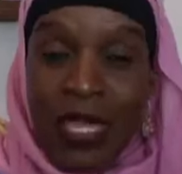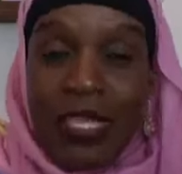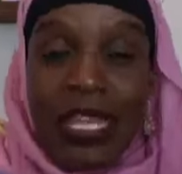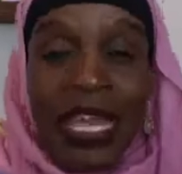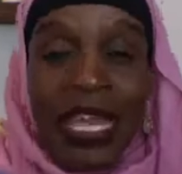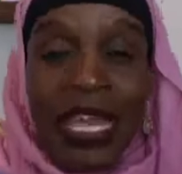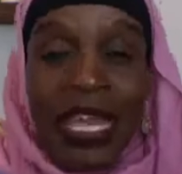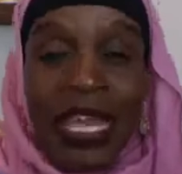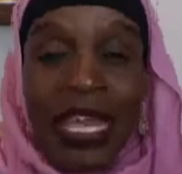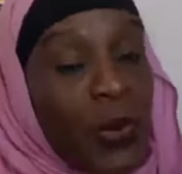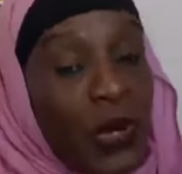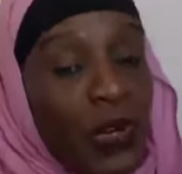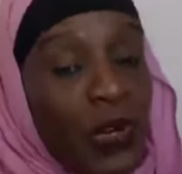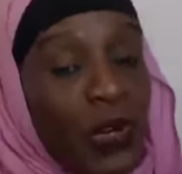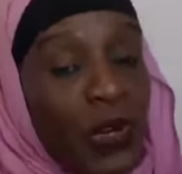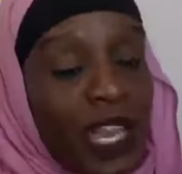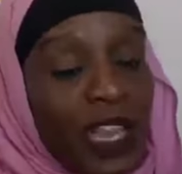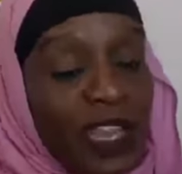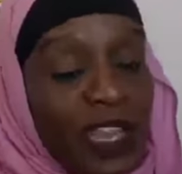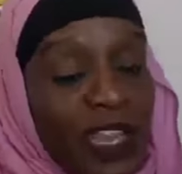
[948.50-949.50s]
That's
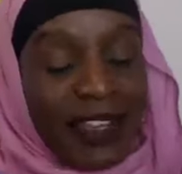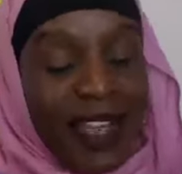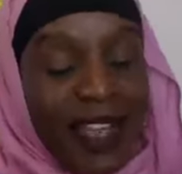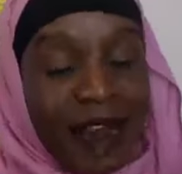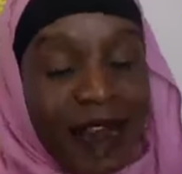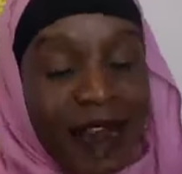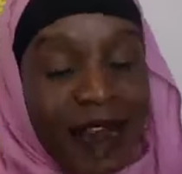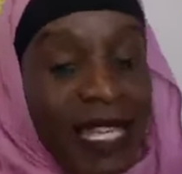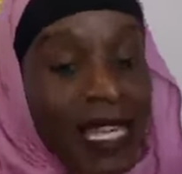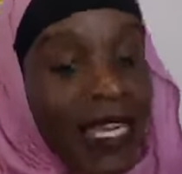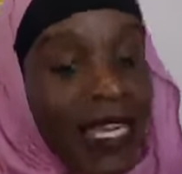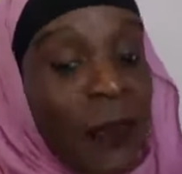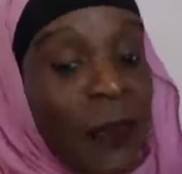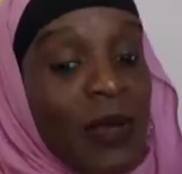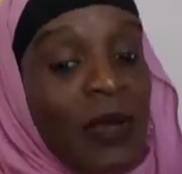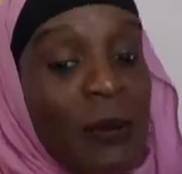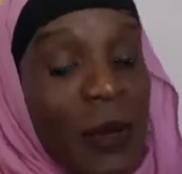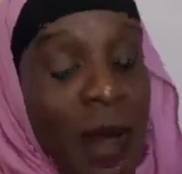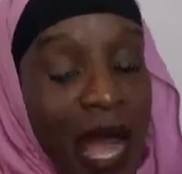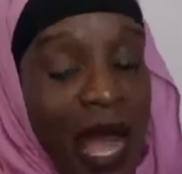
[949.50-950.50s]
per day. Now keep
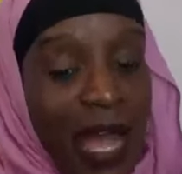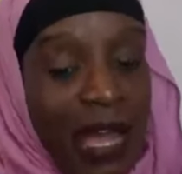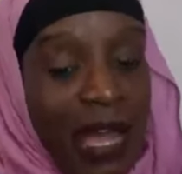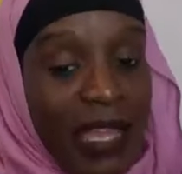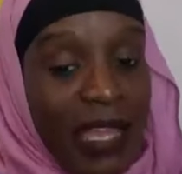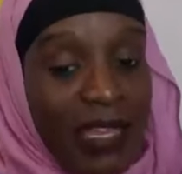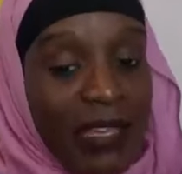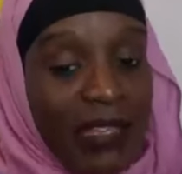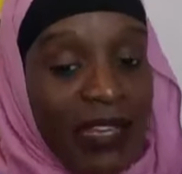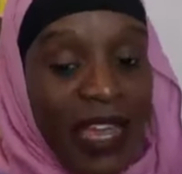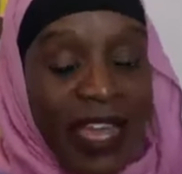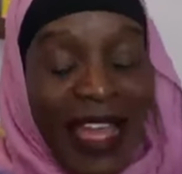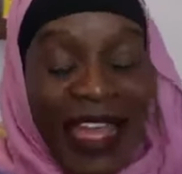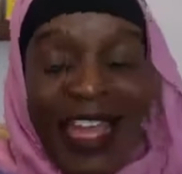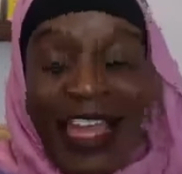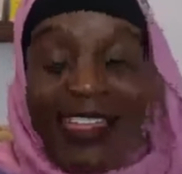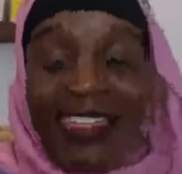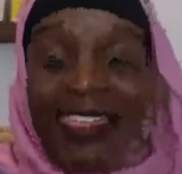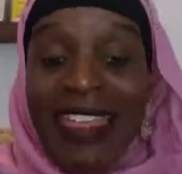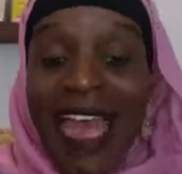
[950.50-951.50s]
in mind
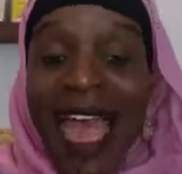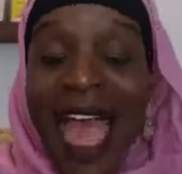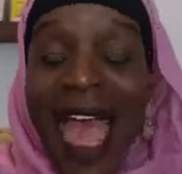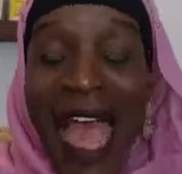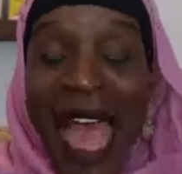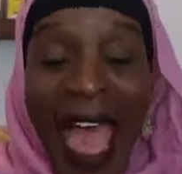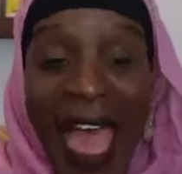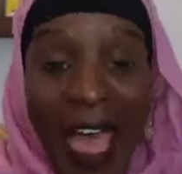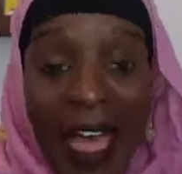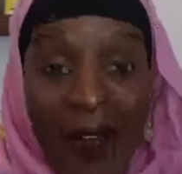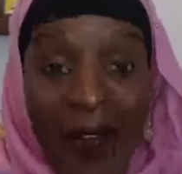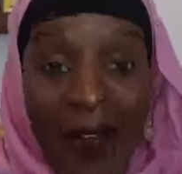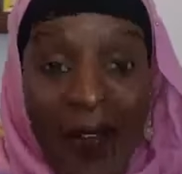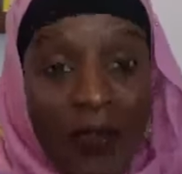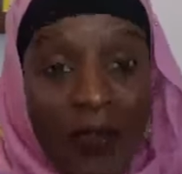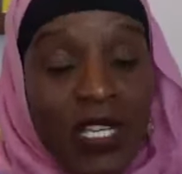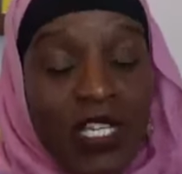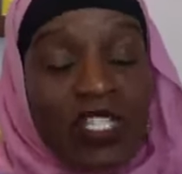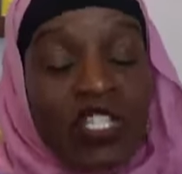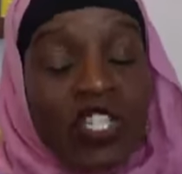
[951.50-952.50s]
the
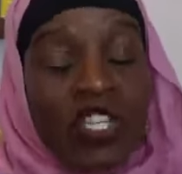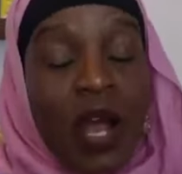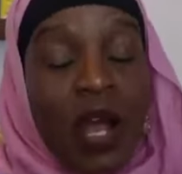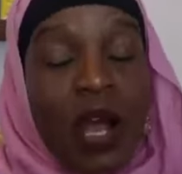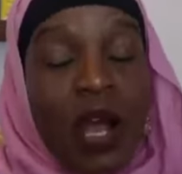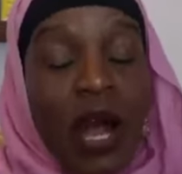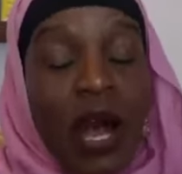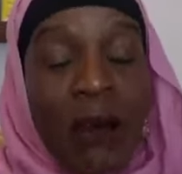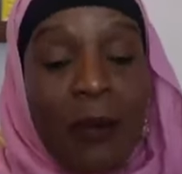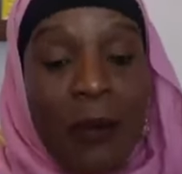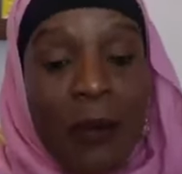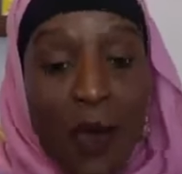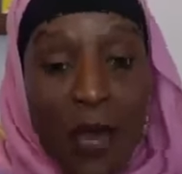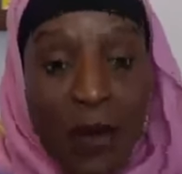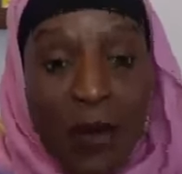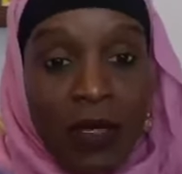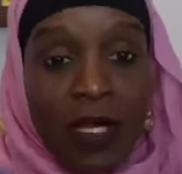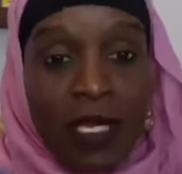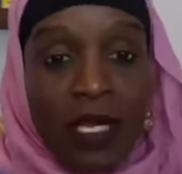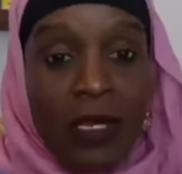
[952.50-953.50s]
average
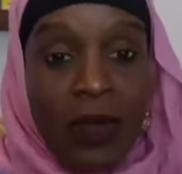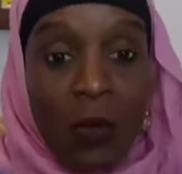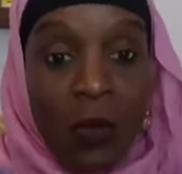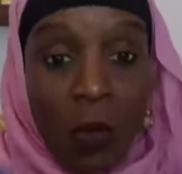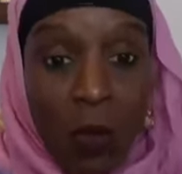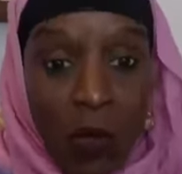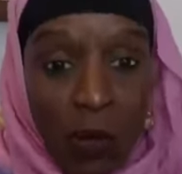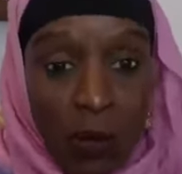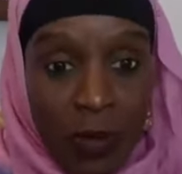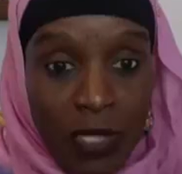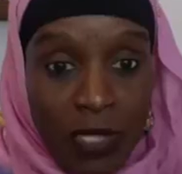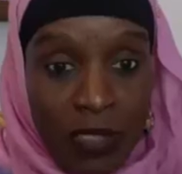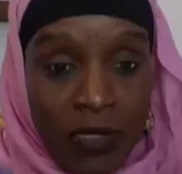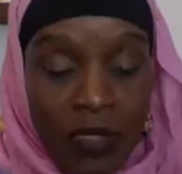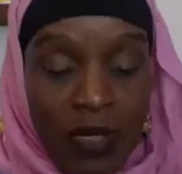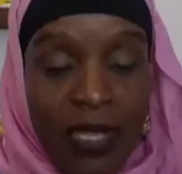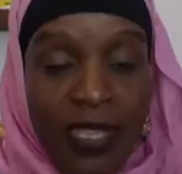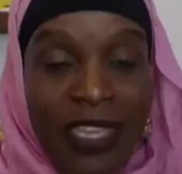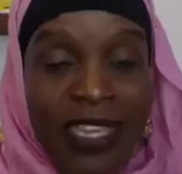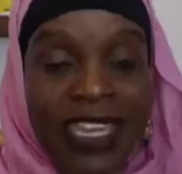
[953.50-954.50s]
American
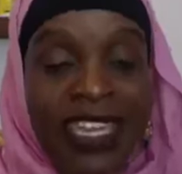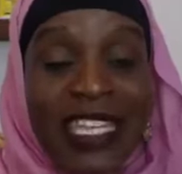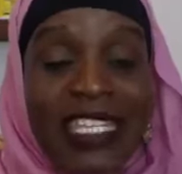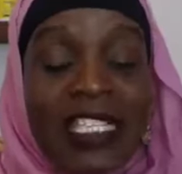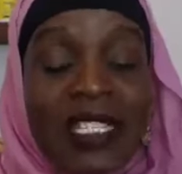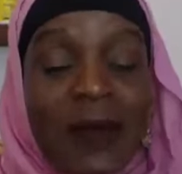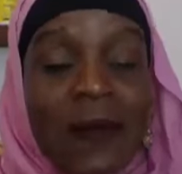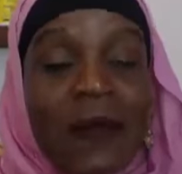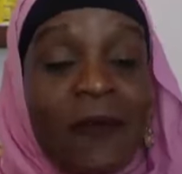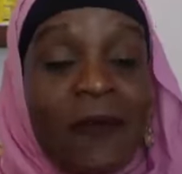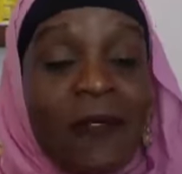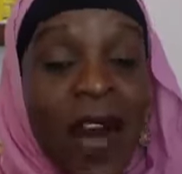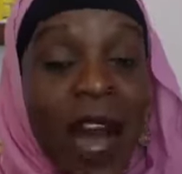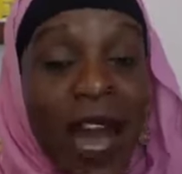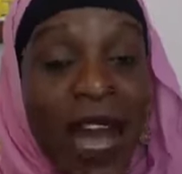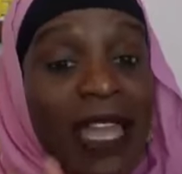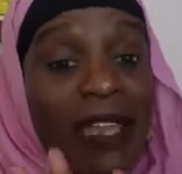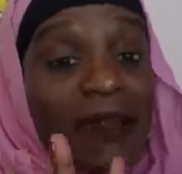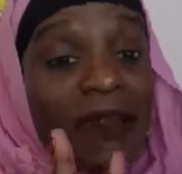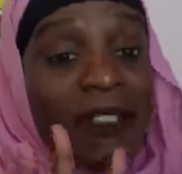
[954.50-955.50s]
woman eats
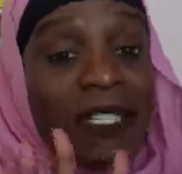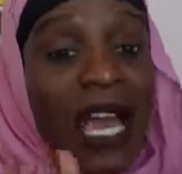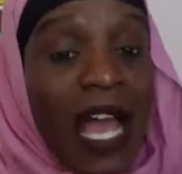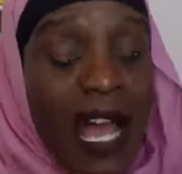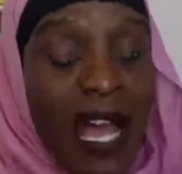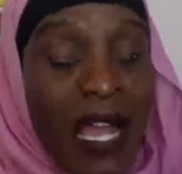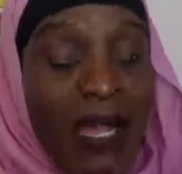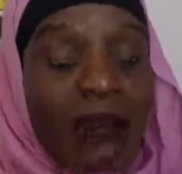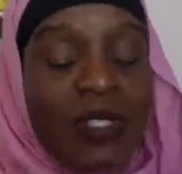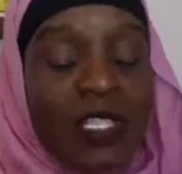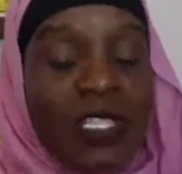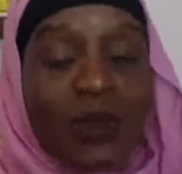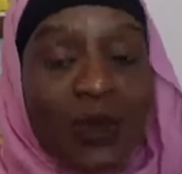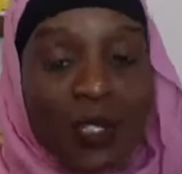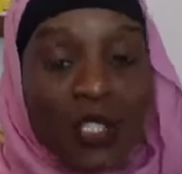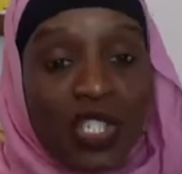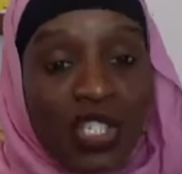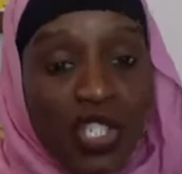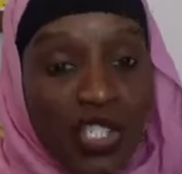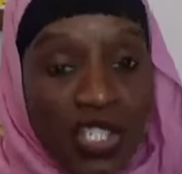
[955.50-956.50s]
five times as
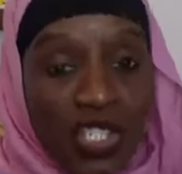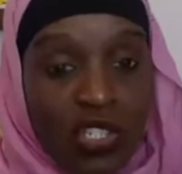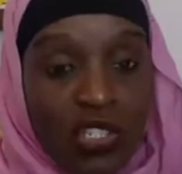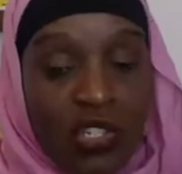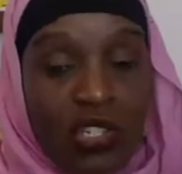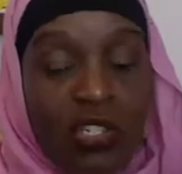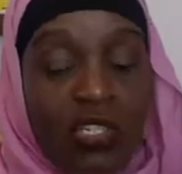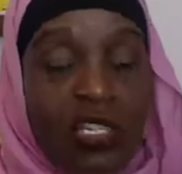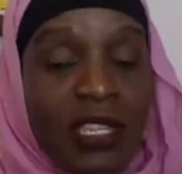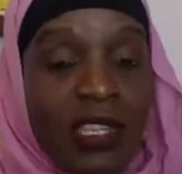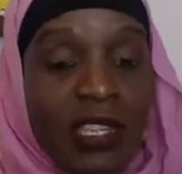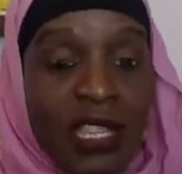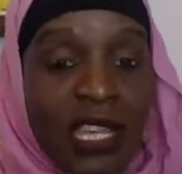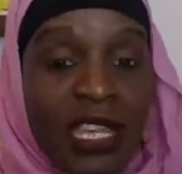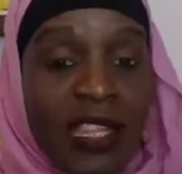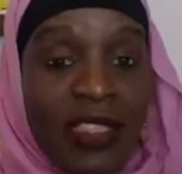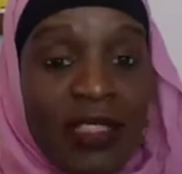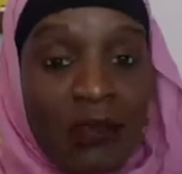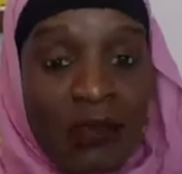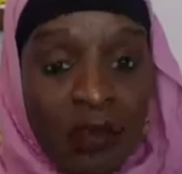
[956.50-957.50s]
much sugar
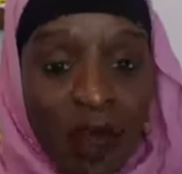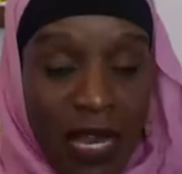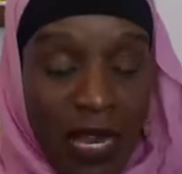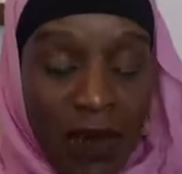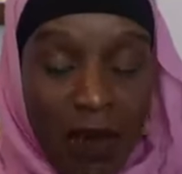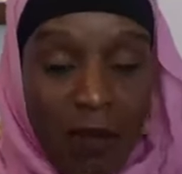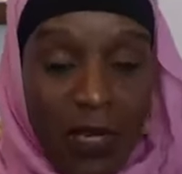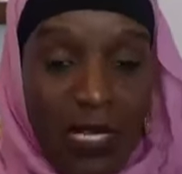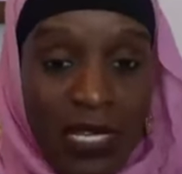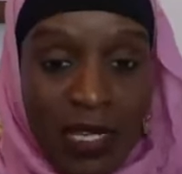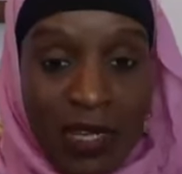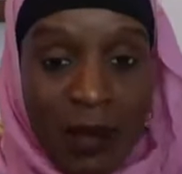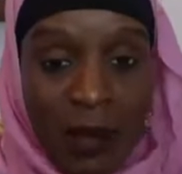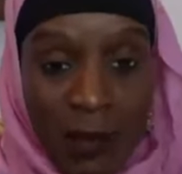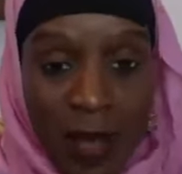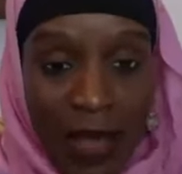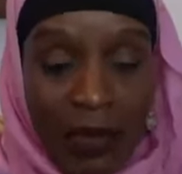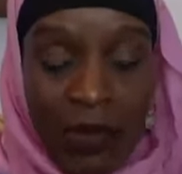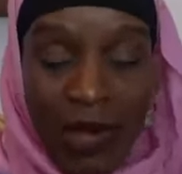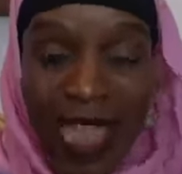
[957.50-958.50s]
than the recommended
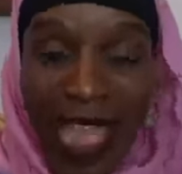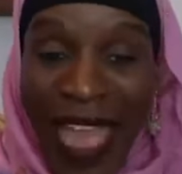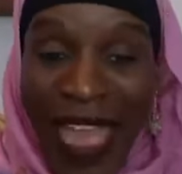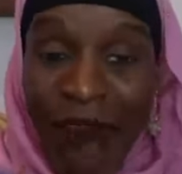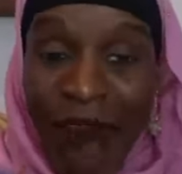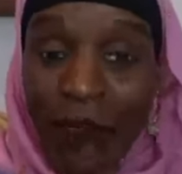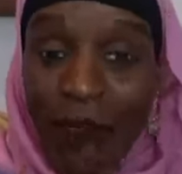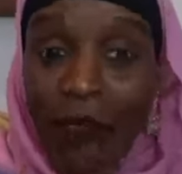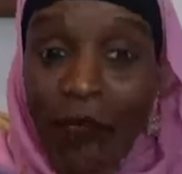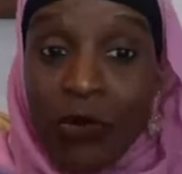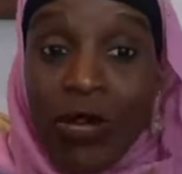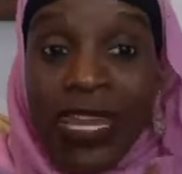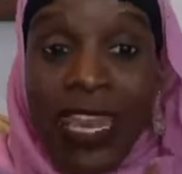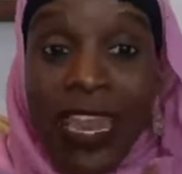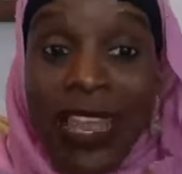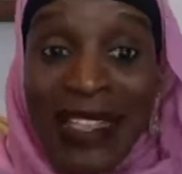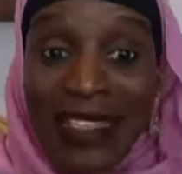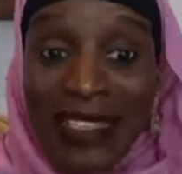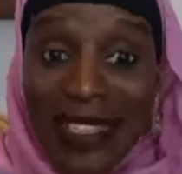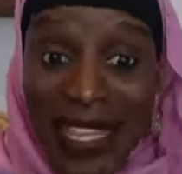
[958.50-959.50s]
amount
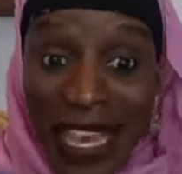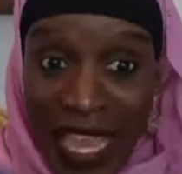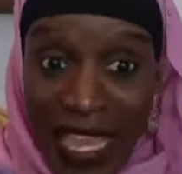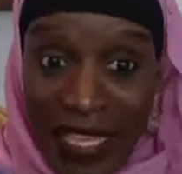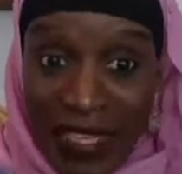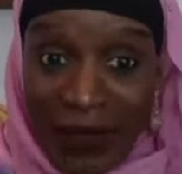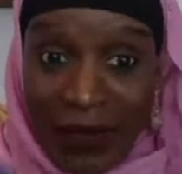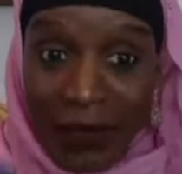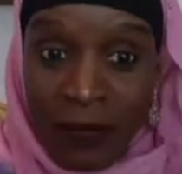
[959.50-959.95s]
every day.